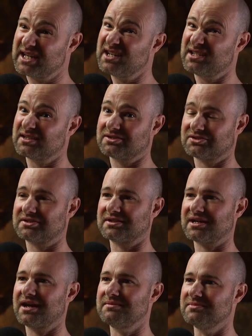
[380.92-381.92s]
easier to
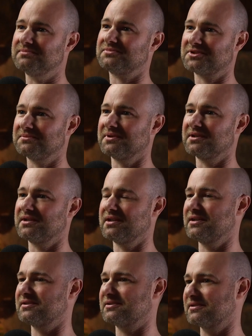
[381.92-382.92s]
tame somebody than
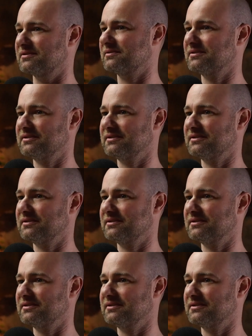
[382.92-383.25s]
it is to.